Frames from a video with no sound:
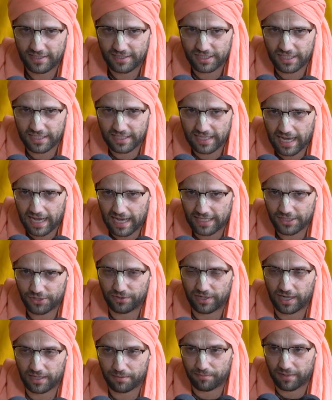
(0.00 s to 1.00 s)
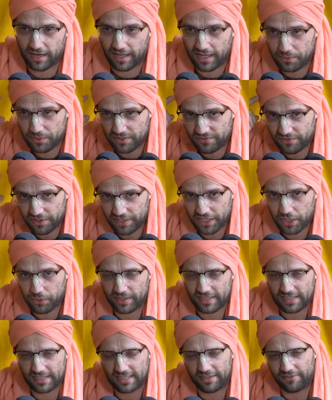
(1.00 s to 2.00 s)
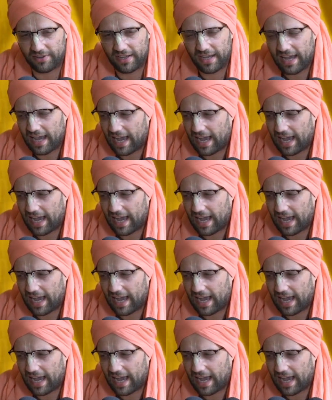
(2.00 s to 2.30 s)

Jigyasunatma, he was very inquisitive.